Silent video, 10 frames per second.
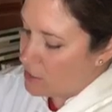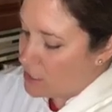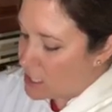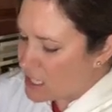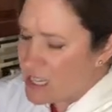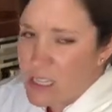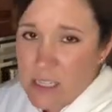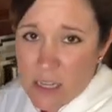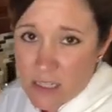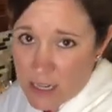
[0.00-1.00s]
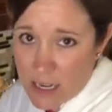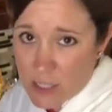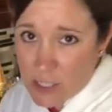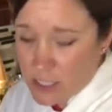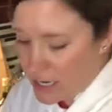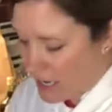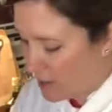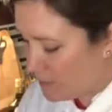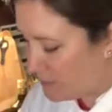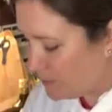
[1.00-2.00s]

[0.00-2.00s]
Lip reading: You're just gonna saute it just a hair.